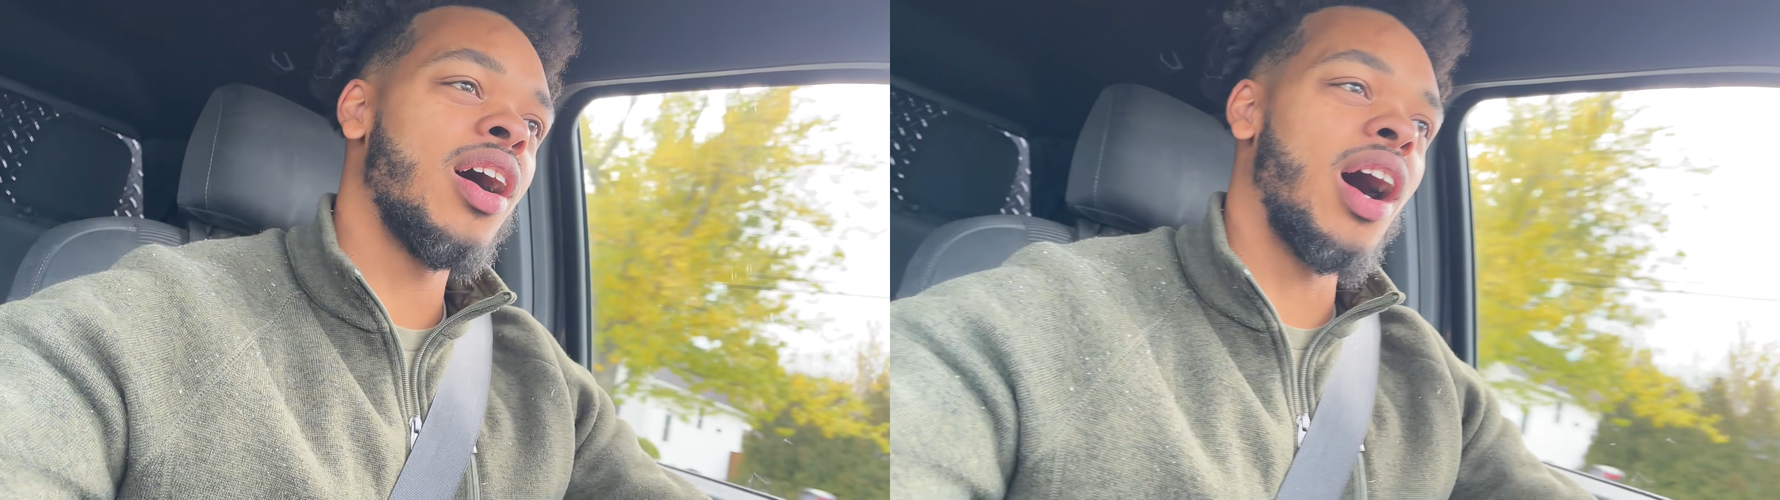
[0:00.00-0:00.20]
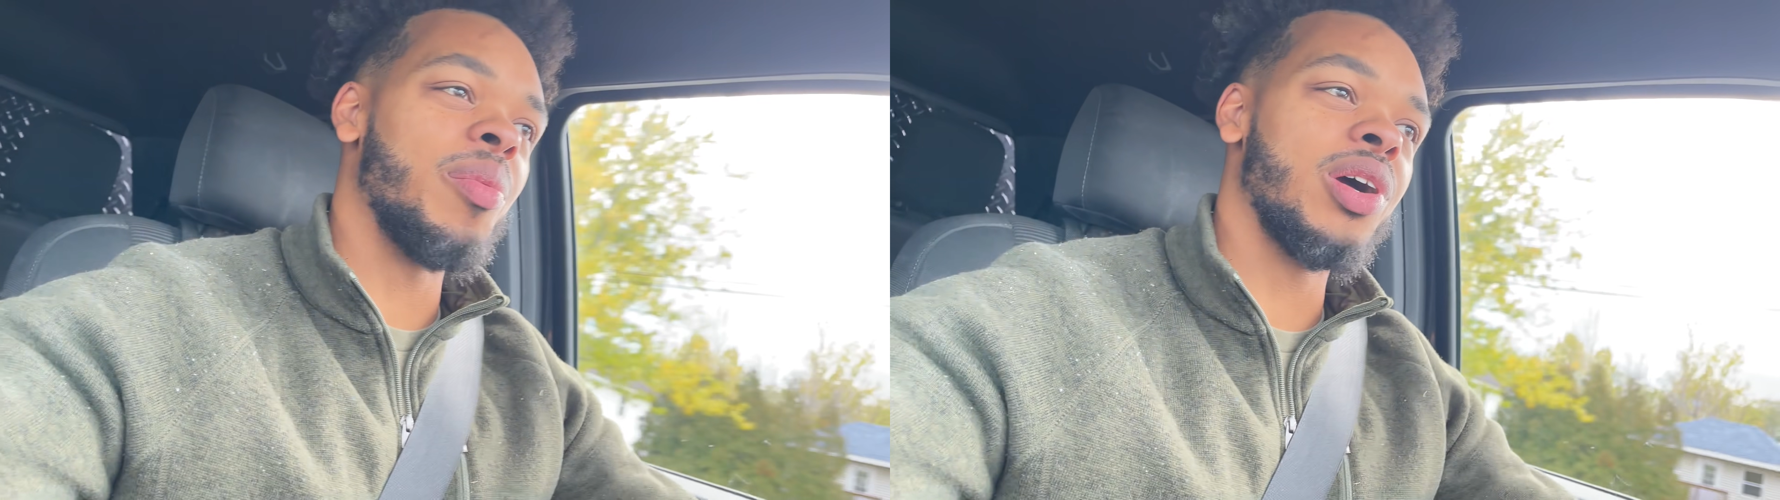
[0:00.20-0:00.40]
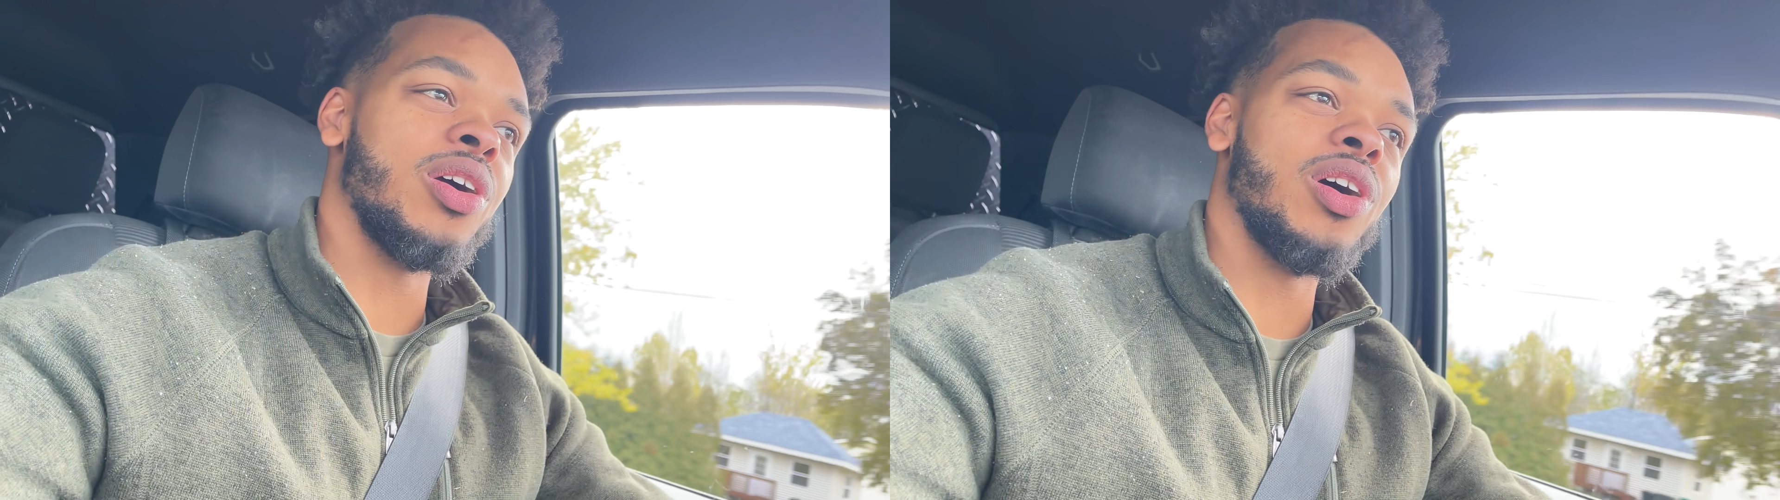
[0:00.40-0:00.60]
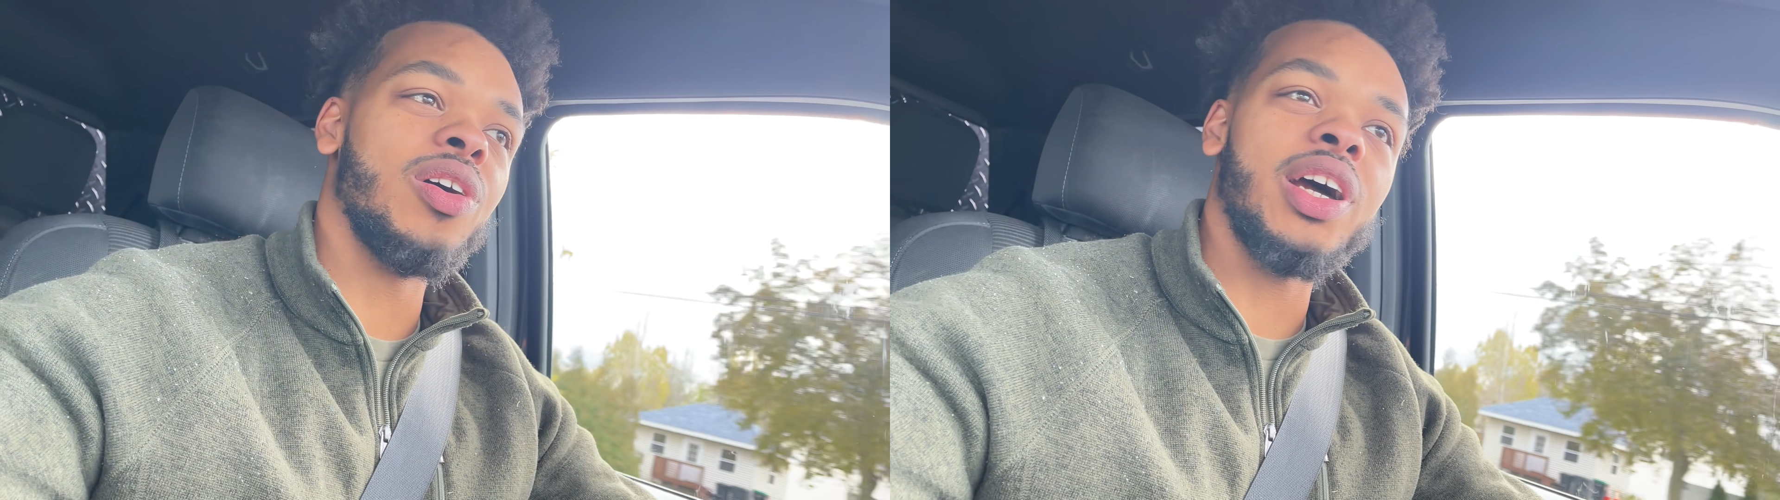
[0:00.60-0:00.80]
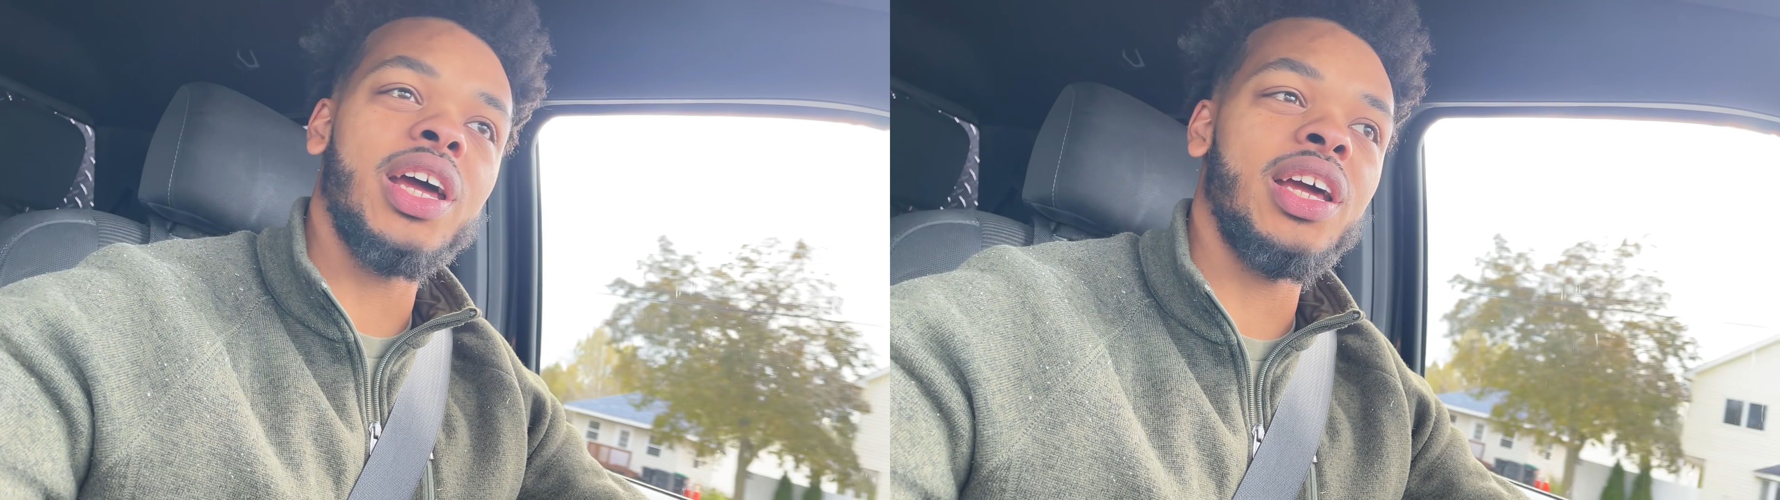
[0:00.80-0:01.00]
I'm gonna
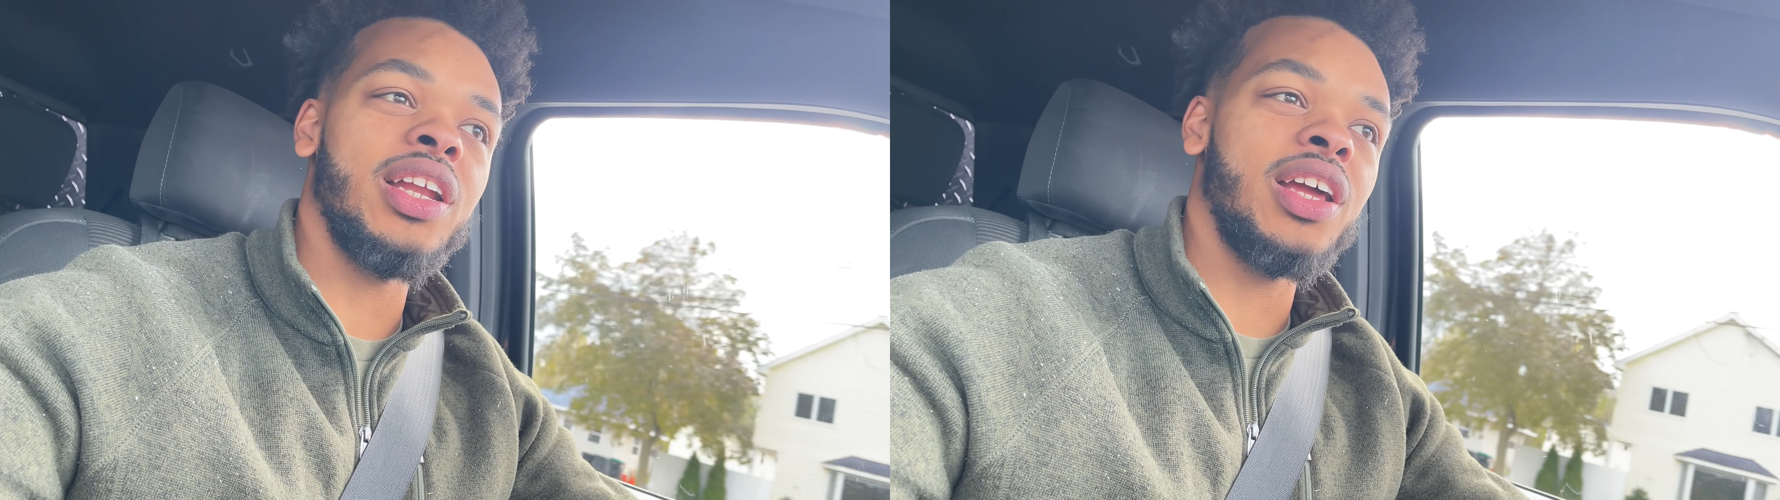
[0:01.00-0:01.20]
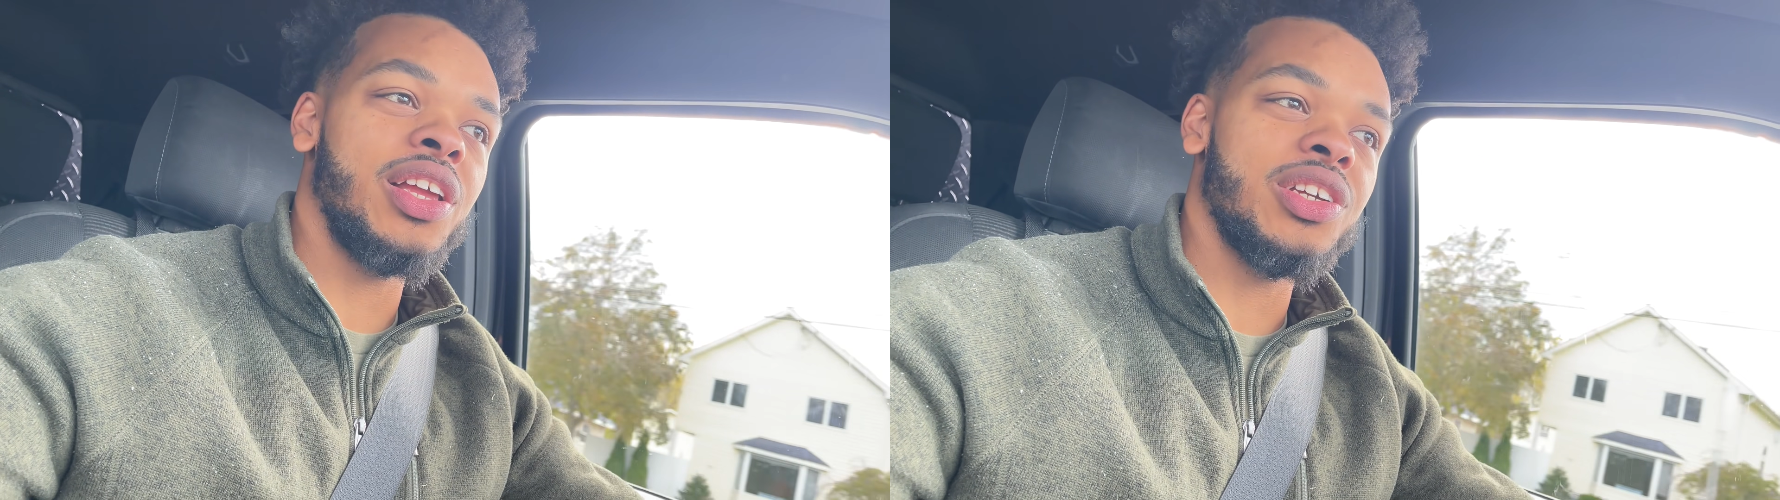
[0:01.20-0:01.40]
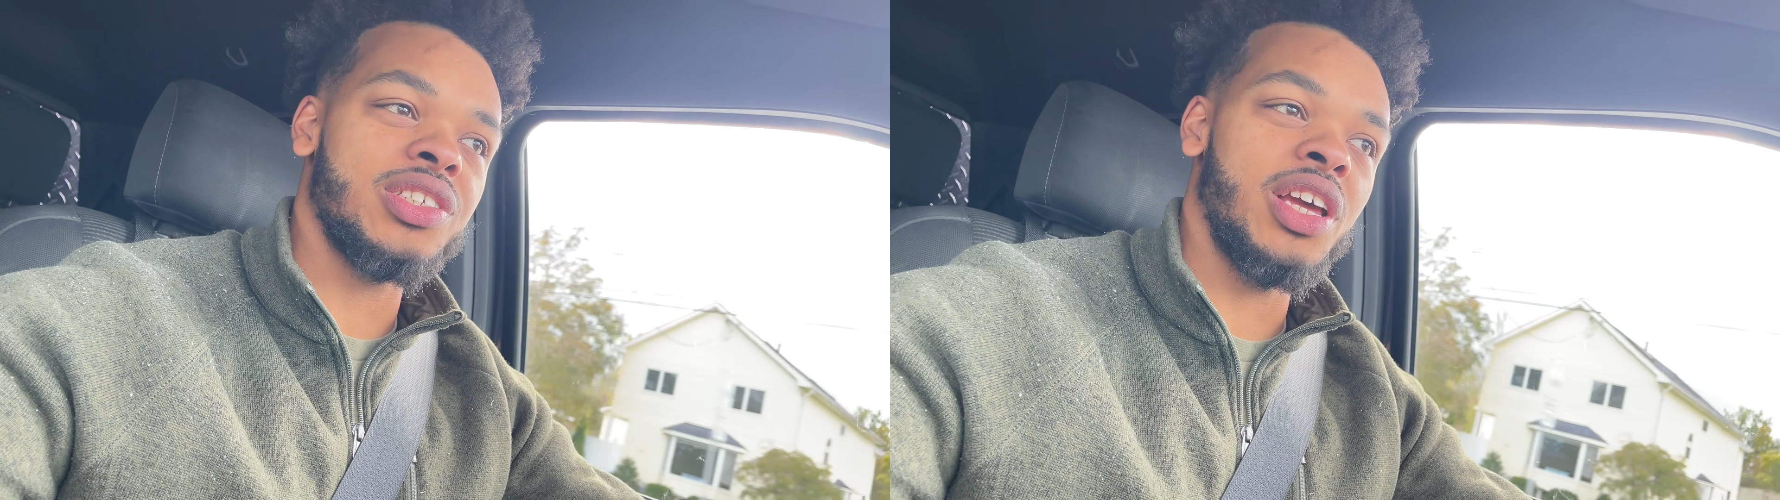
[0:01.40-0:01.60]
go ahead and just